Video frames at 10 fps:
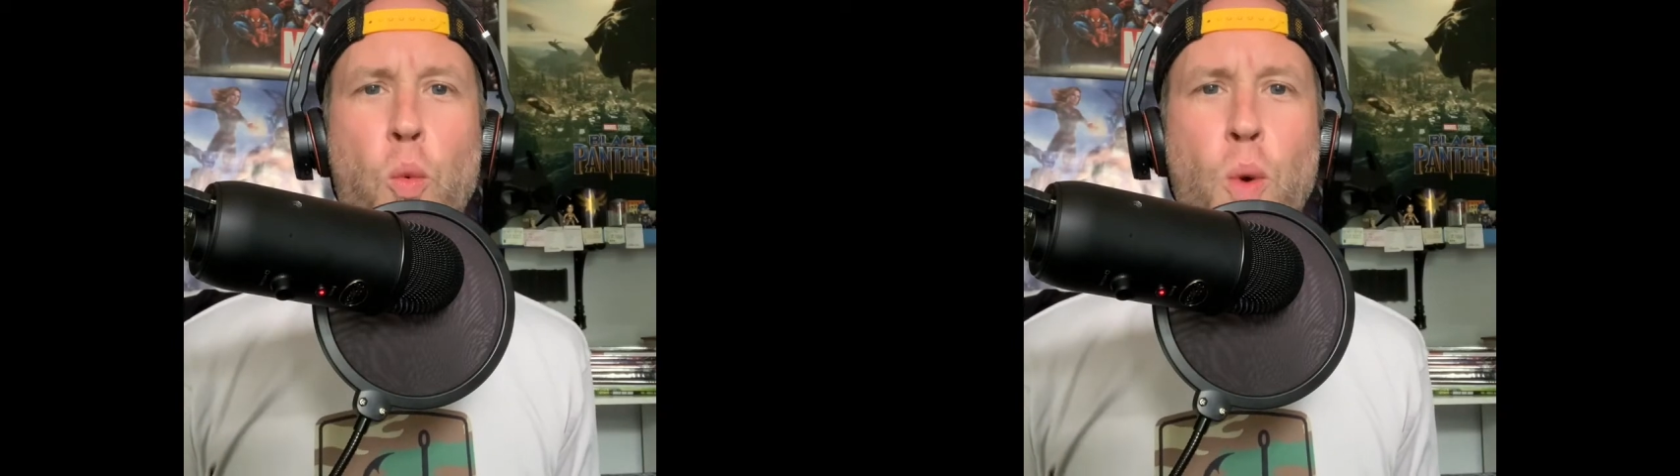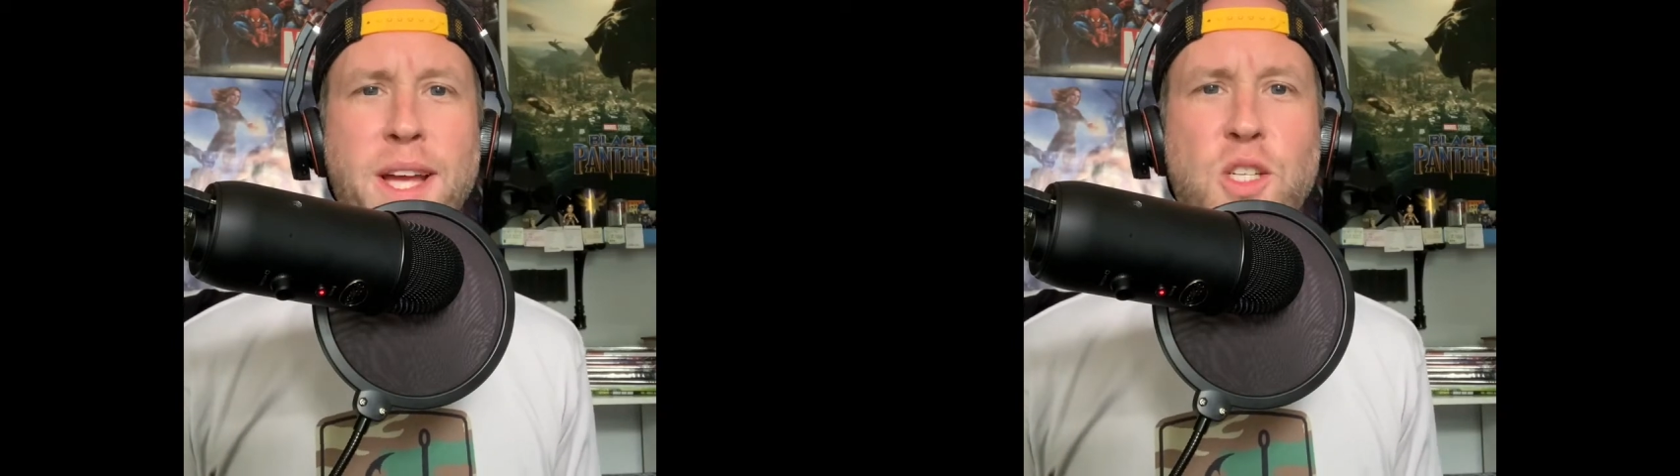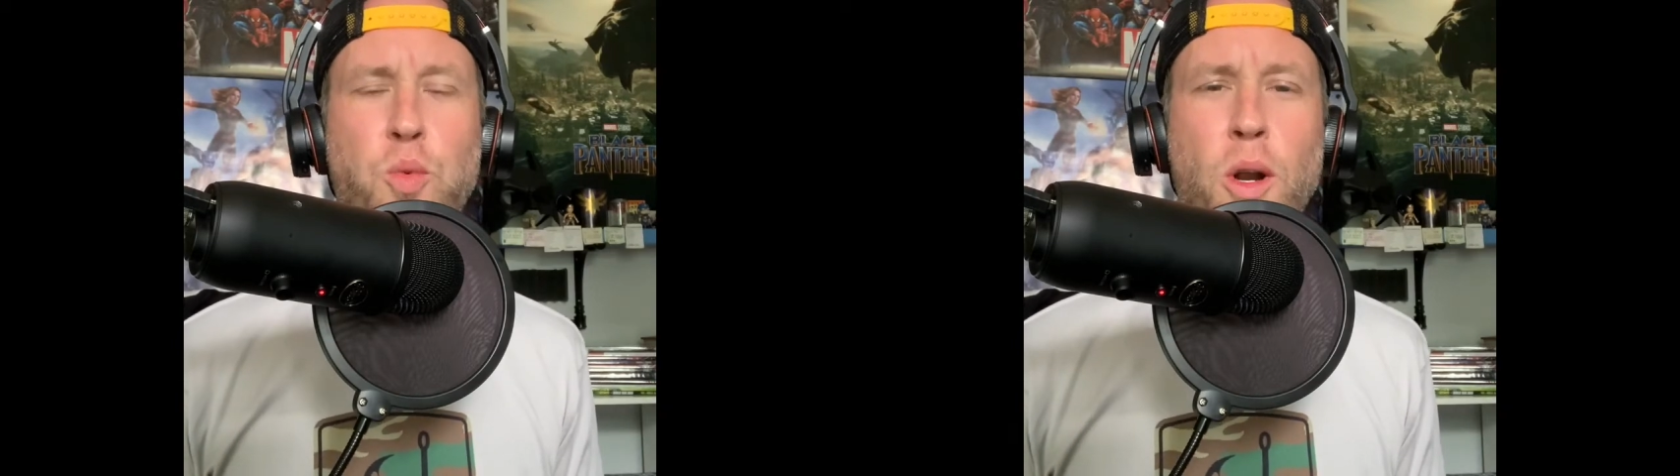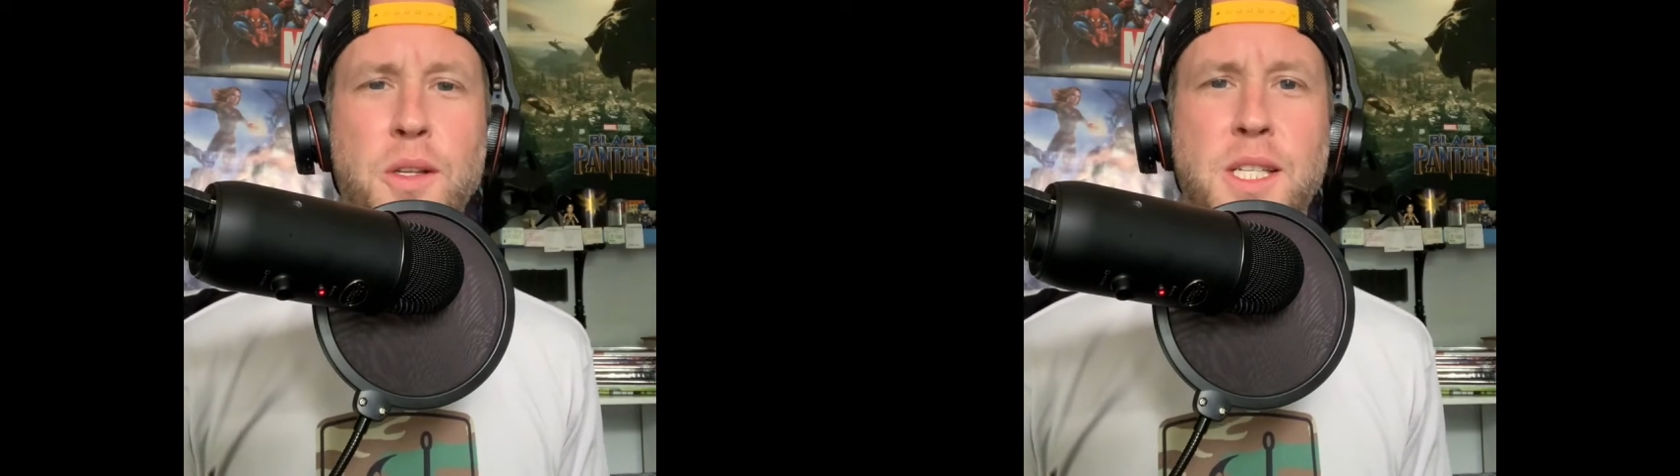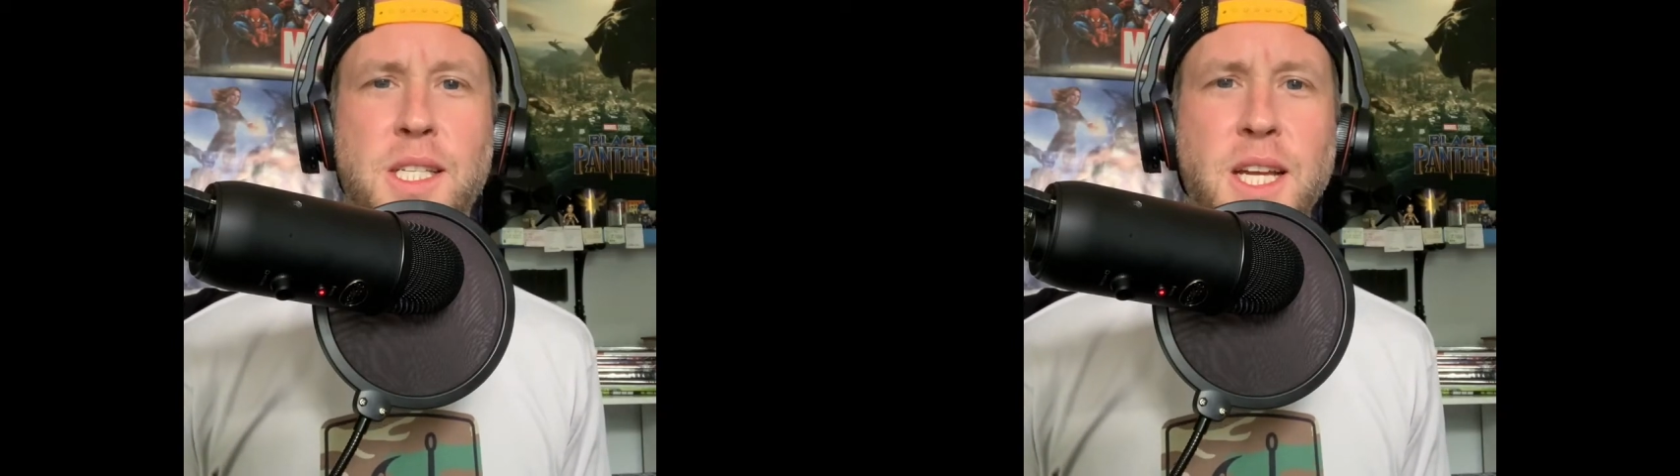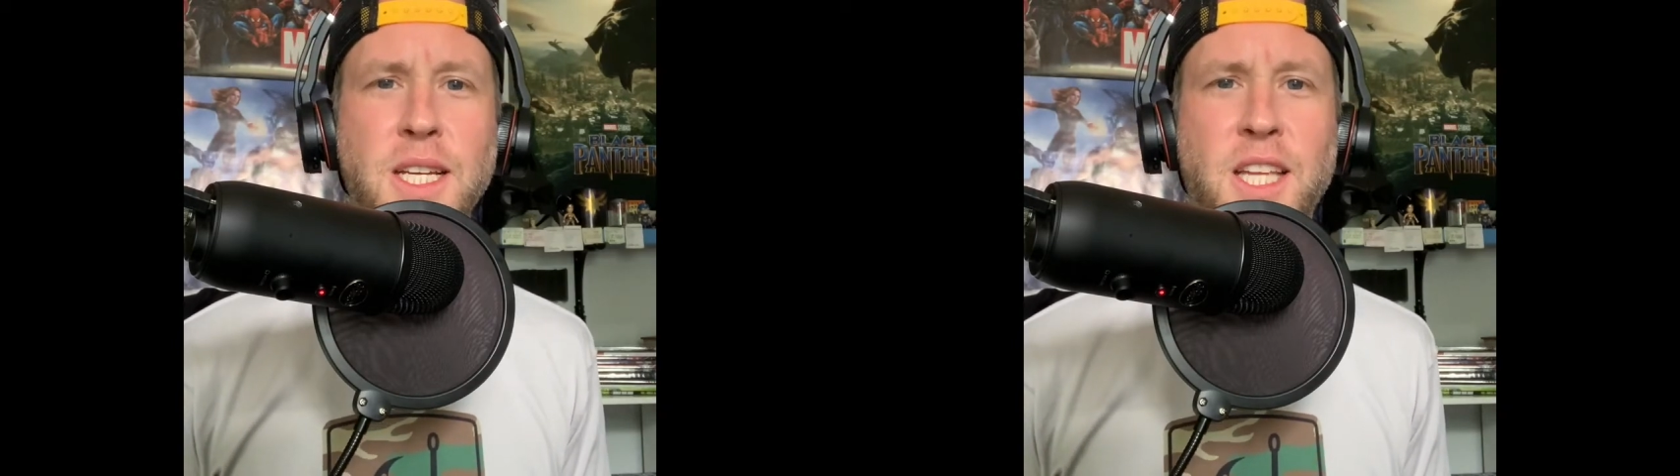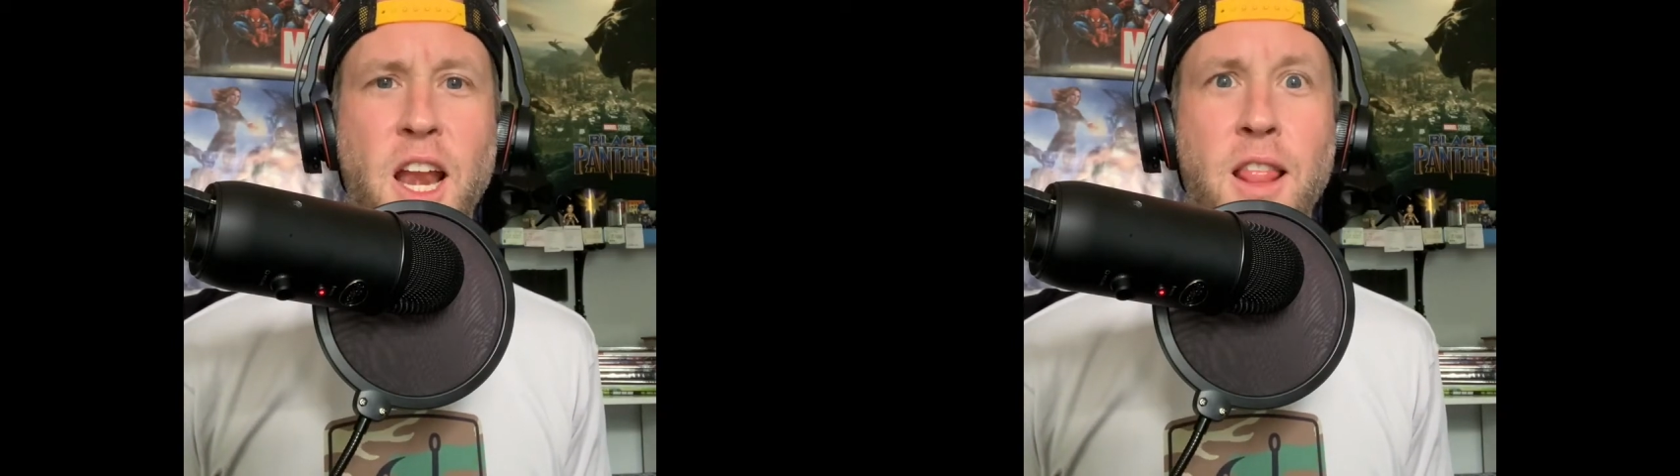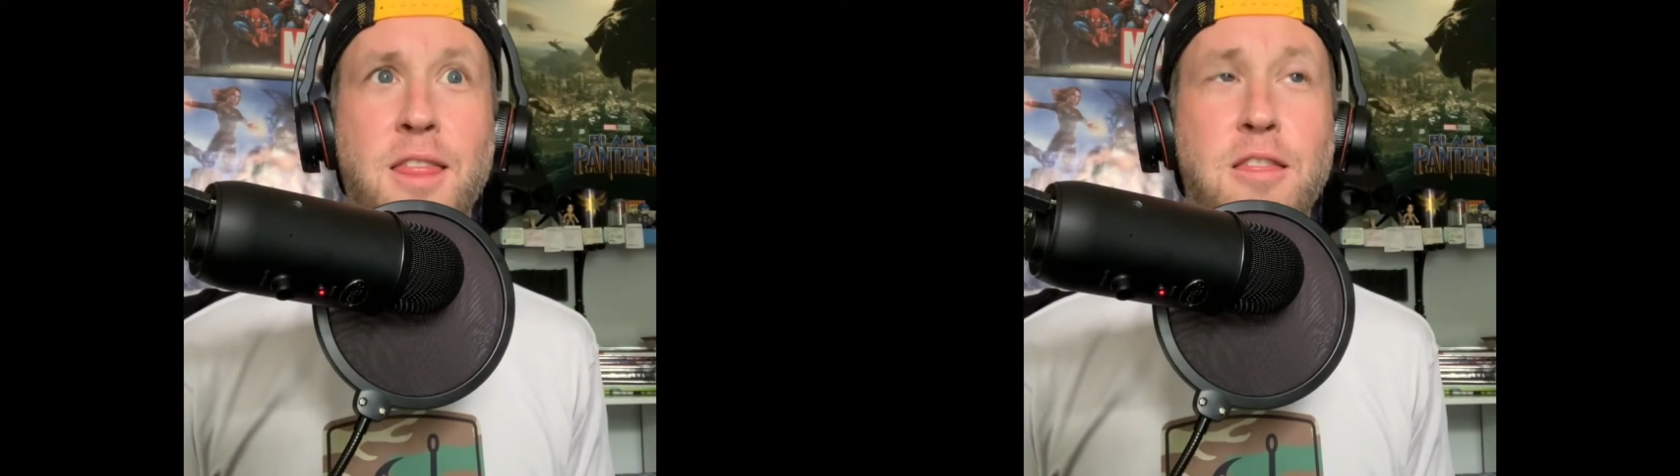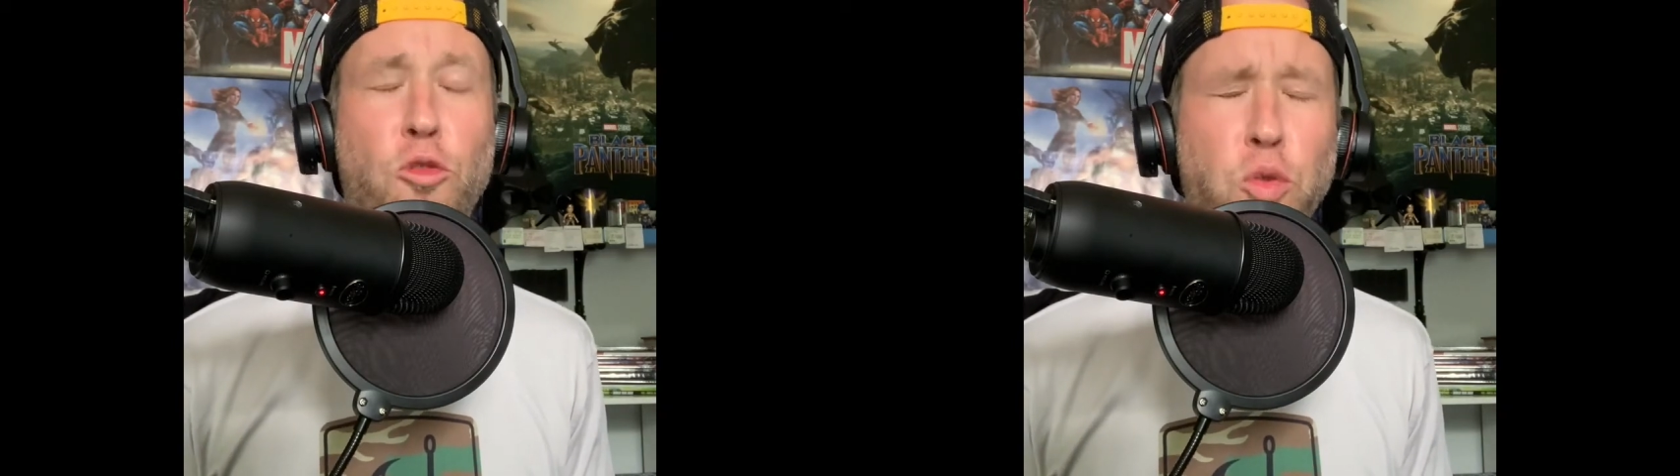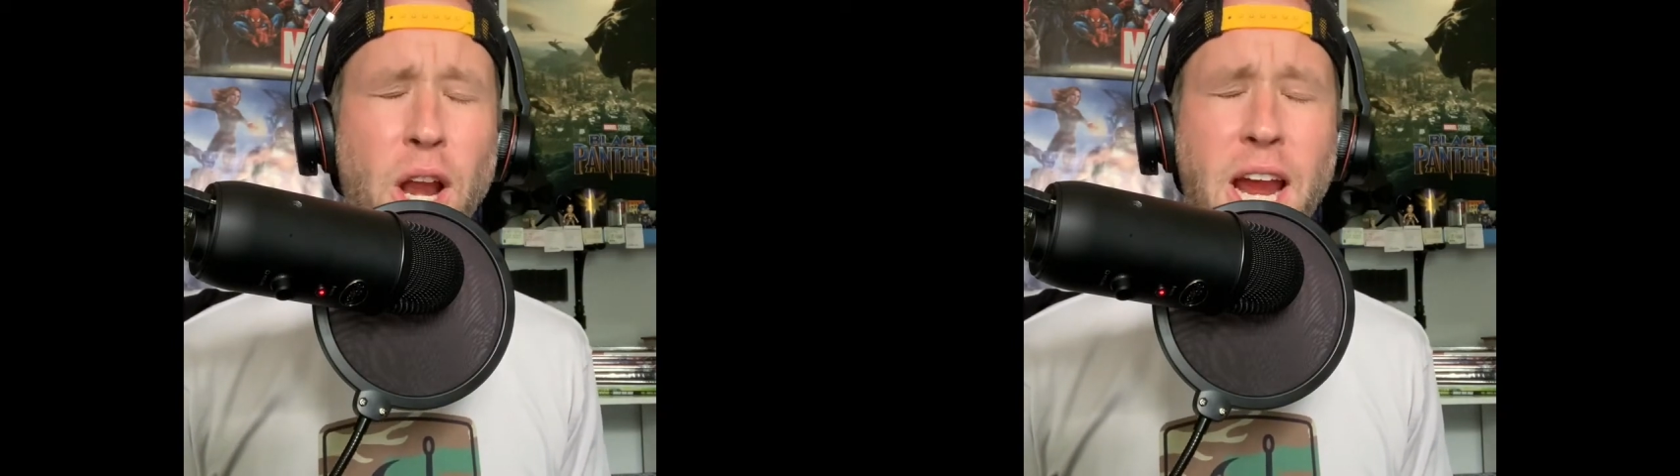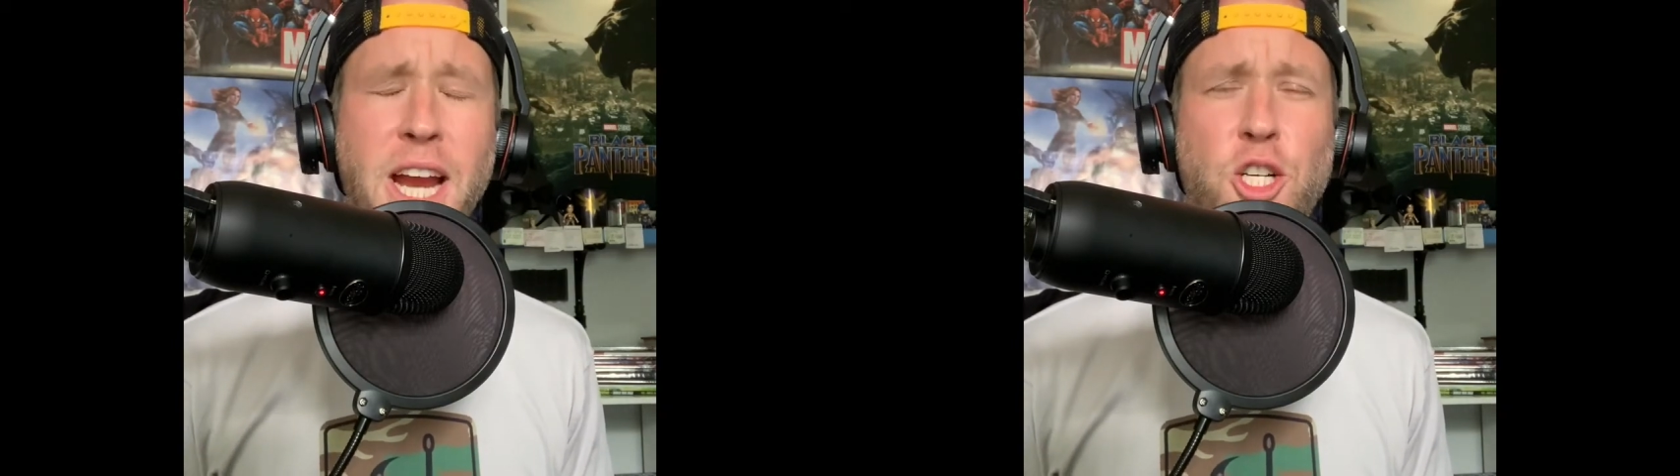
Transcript: Westworld Season 3